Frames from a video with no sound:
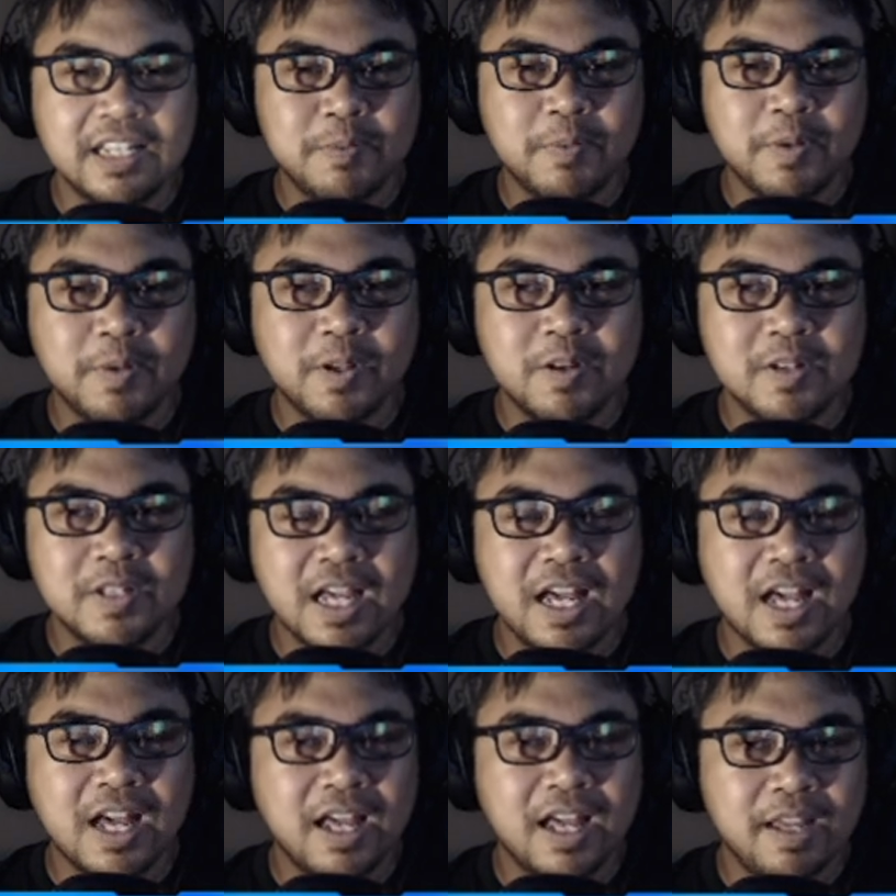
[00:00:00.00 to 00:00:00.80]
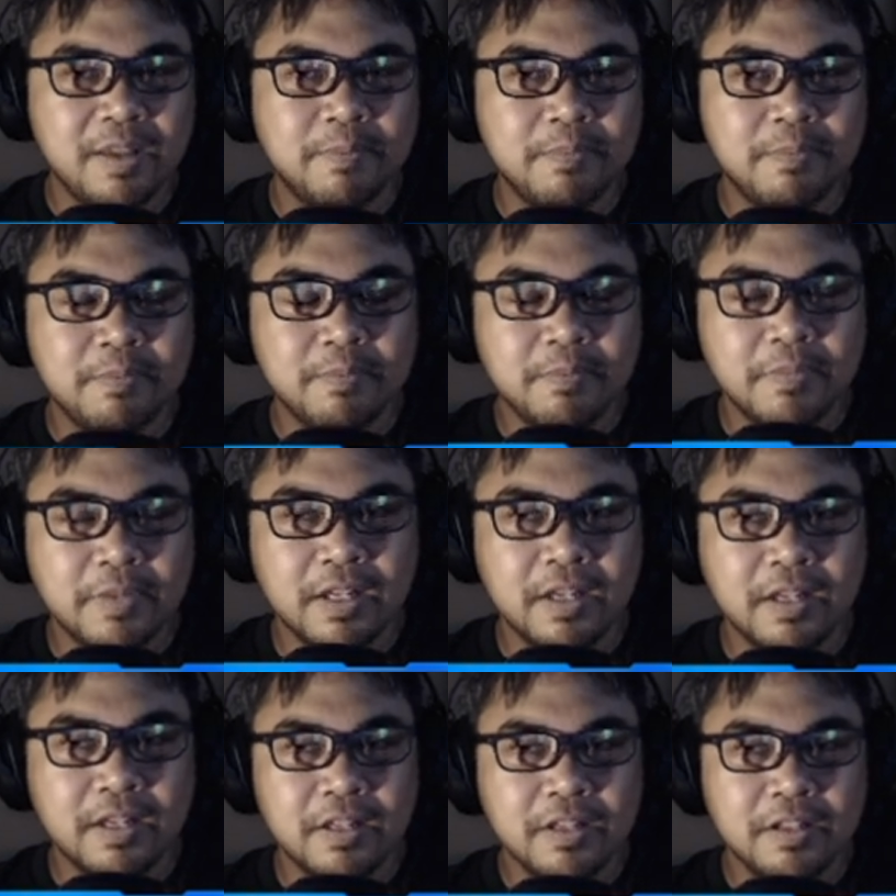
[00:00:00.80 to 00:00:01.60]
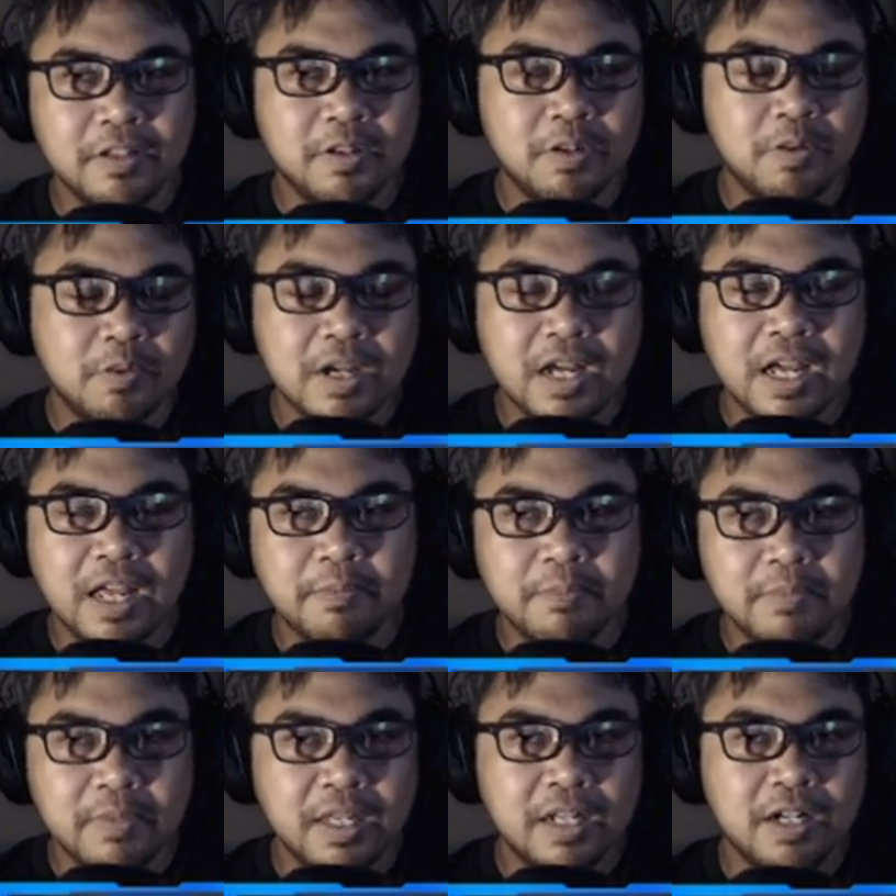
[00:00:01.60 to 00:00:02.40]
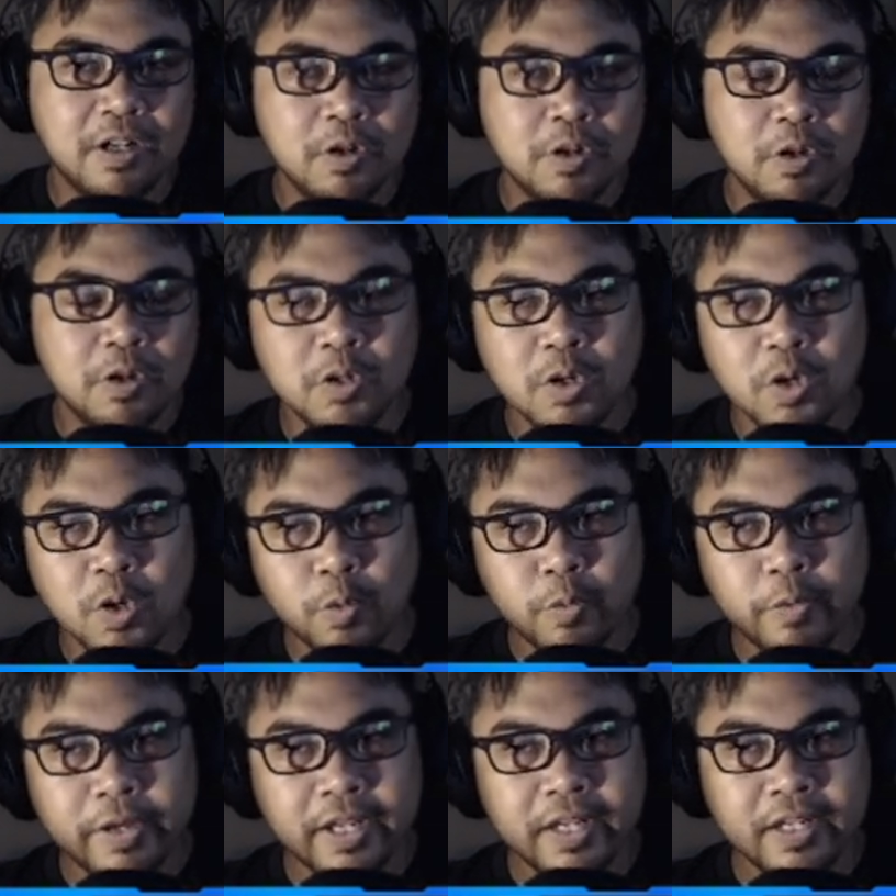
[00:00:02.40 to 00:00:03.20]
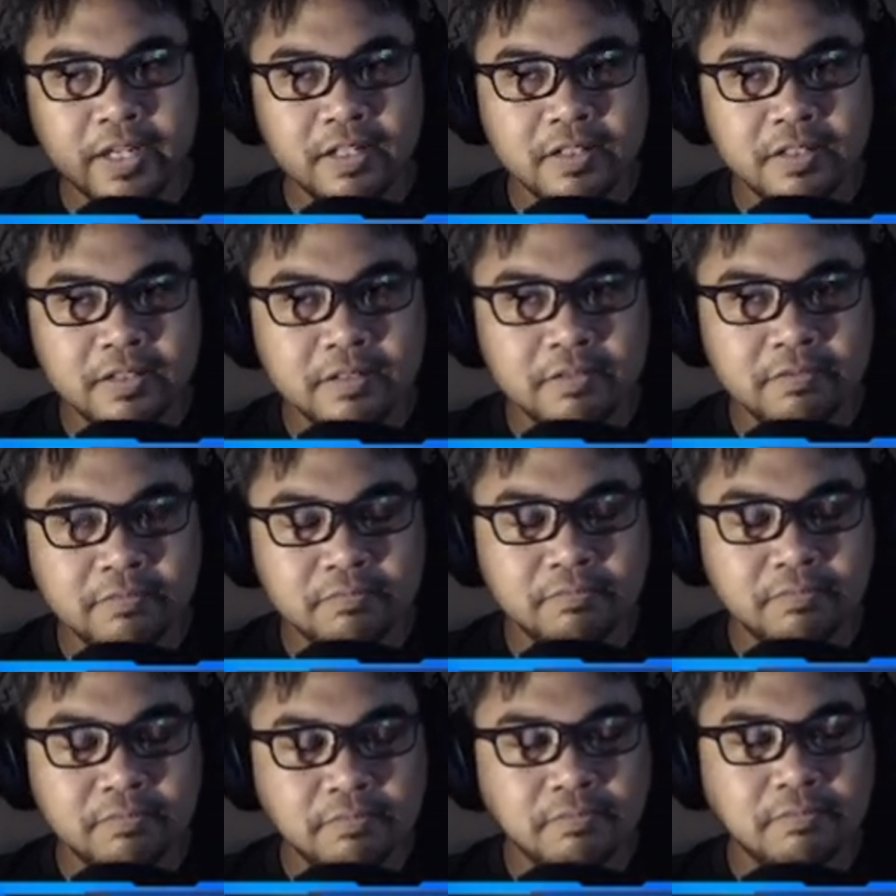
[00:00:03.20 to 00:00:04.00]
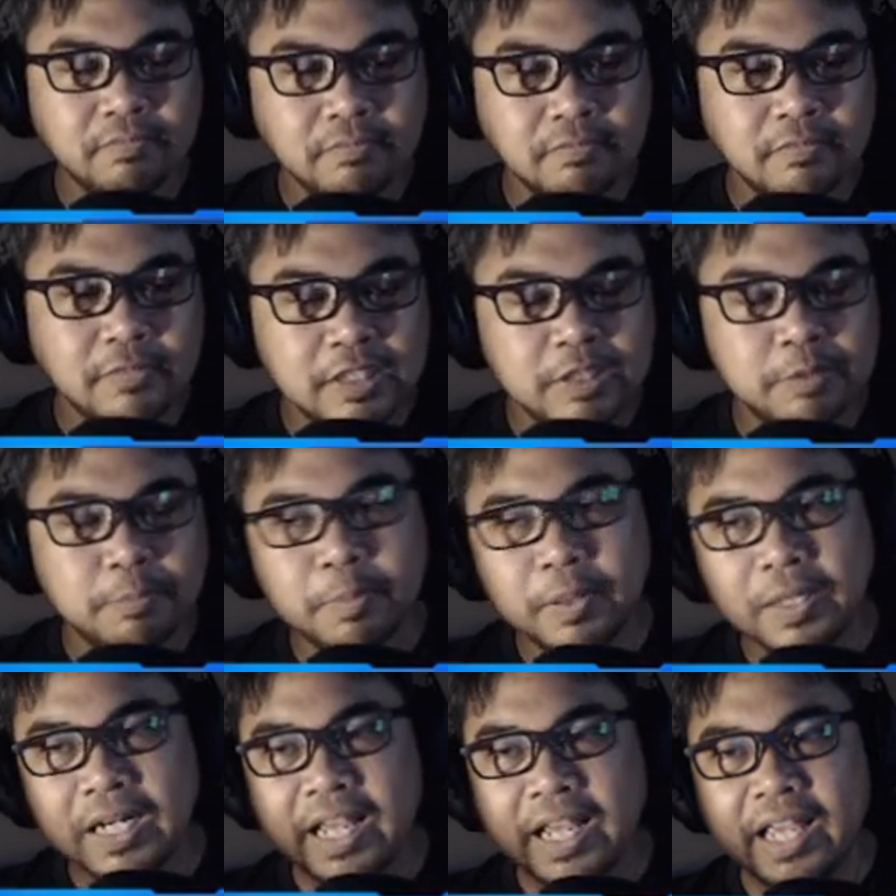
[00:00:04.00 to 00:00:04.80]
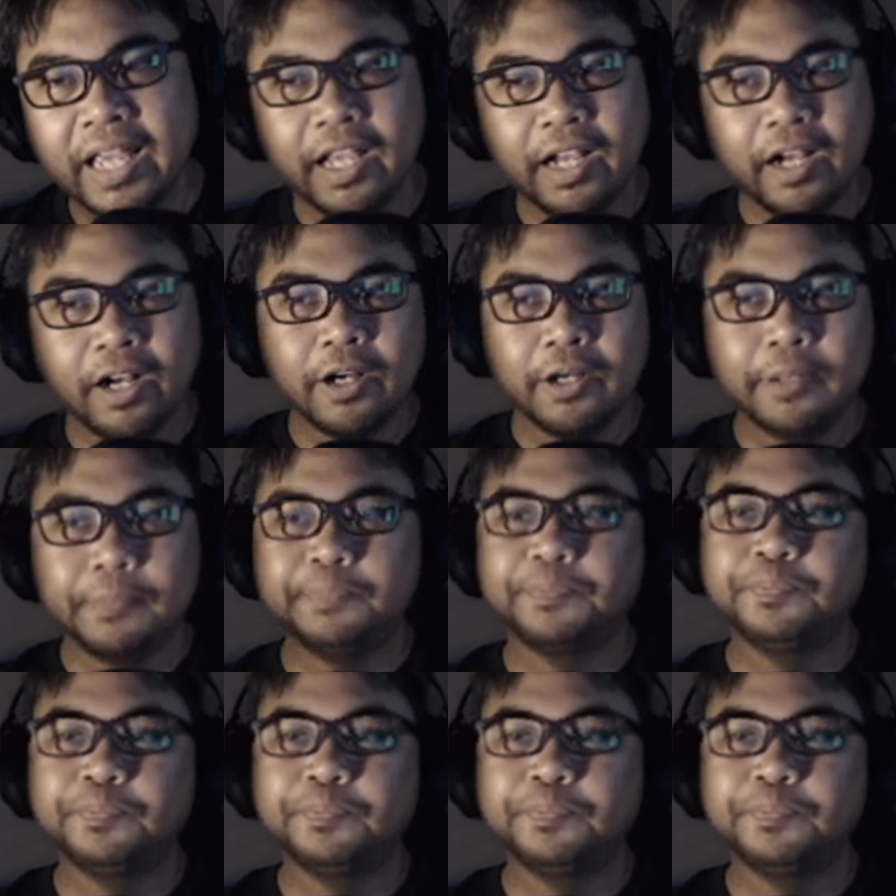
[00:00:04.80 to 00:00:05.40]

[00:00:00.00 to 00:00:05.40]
because I'm, uh, you know, I'm in an ongoing play here.